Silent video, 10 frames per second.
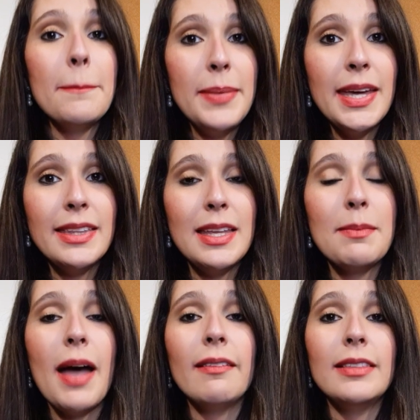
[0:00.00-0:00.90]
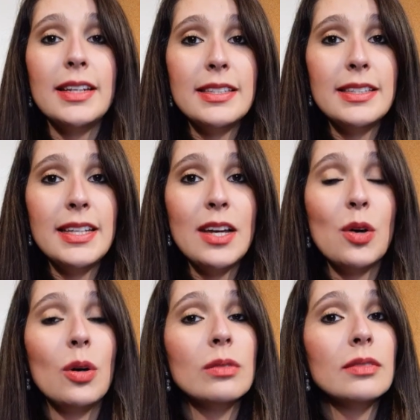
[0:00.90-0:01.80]
Víctima,
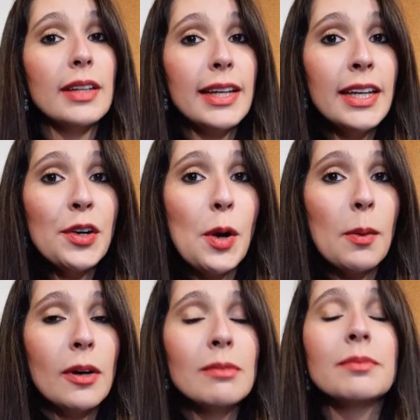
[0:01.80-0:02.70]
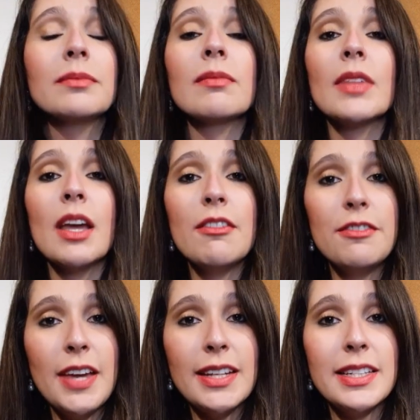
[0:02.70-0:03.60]
testigo, y robo,
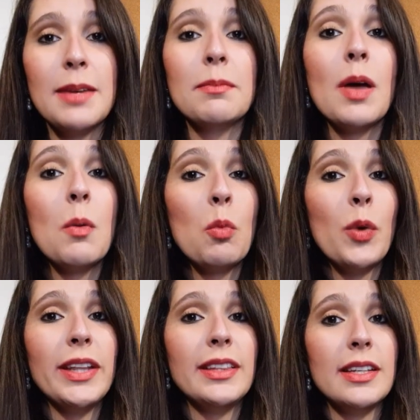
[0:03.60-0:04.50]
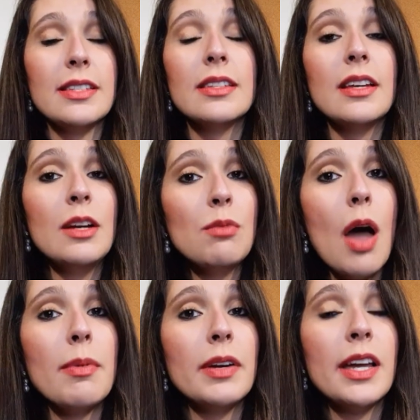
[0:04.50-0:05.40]
victim, witness, and
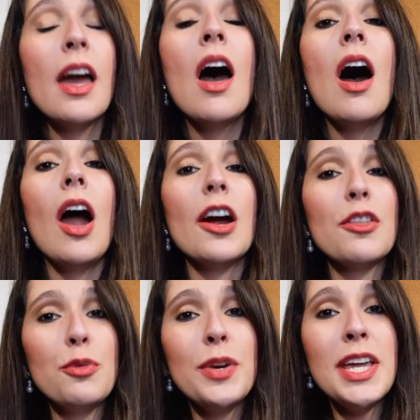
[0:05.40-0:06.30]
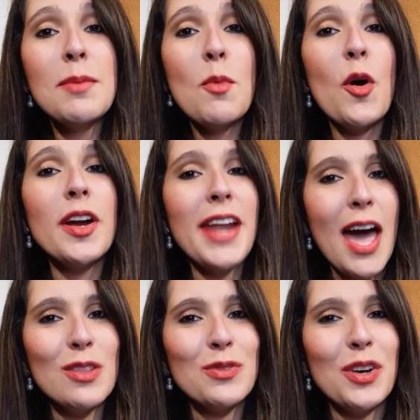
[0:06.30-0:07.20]
robbery are 3 more
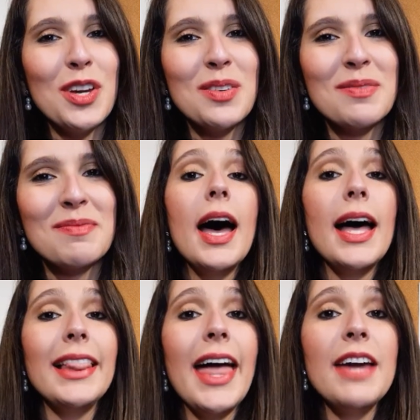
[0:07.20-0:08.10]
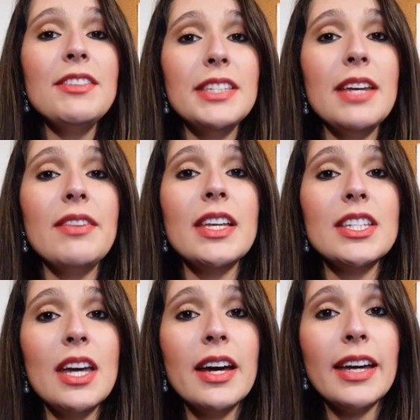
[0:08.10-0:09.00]
nouns for you. A life-saving
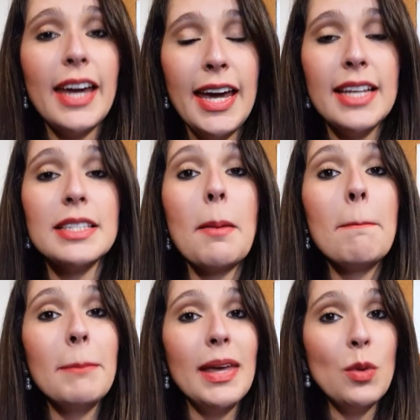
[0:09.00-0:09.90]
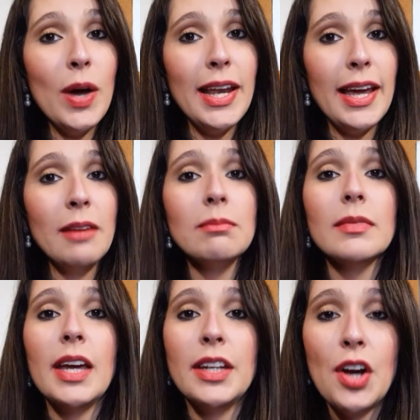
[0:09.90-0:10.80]
chunk is me duele,
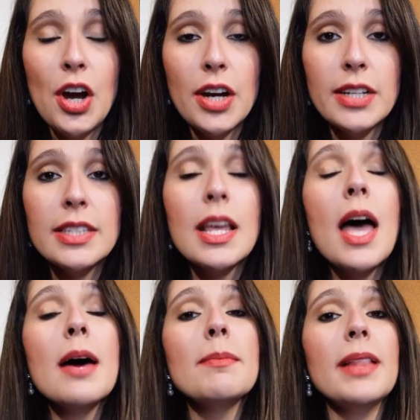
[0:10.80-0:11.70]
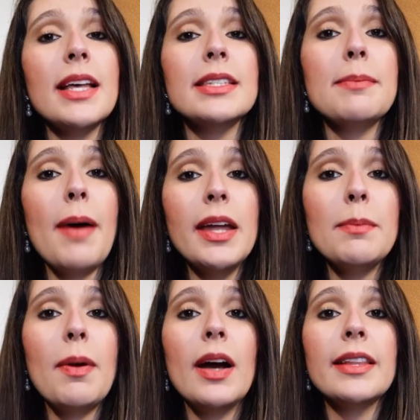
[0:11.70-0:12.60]
it hurts, plus the body
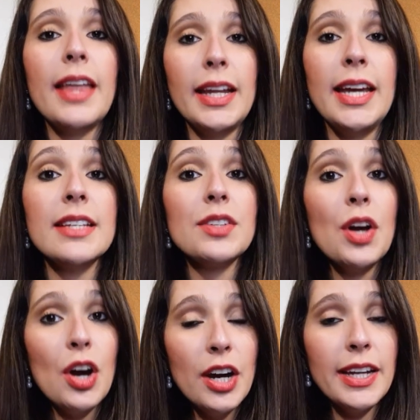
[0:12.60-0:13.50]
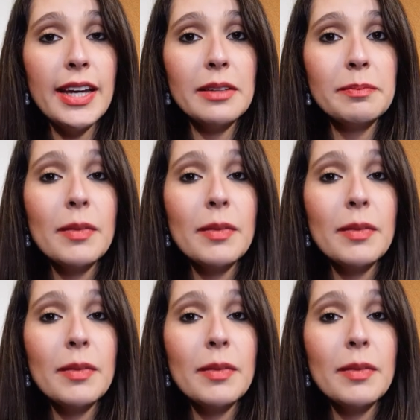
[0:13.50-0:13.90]
part that is hurting.